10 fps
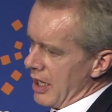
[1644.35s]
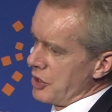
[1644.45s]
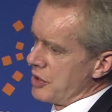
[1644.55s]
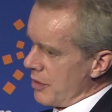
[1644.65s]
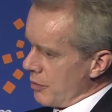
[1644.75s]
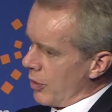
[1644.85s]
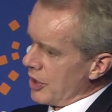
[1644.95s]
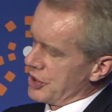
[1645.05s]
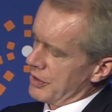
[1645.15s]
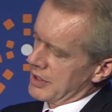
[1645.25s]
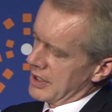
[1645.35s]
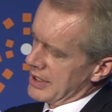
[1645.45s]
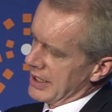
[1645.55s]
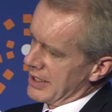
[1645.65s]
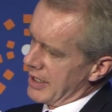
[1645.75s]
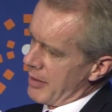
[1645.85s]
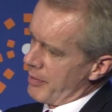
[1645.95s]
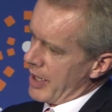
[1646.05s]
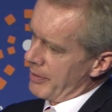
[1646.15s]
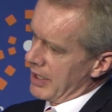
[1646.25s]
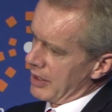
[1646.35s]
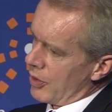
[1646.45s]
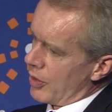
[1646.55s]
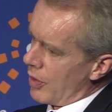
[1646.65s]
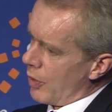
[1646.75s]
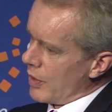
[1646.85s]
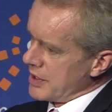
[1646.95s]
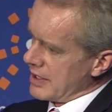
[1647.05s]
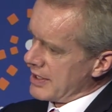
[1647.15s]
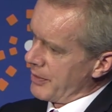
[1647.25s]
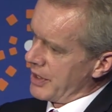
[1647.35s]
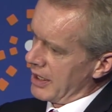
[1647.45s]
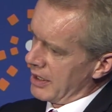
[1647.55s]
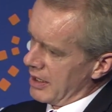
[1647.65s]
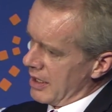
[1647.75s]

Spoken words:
you don't wash your dirty linen in public, or was there something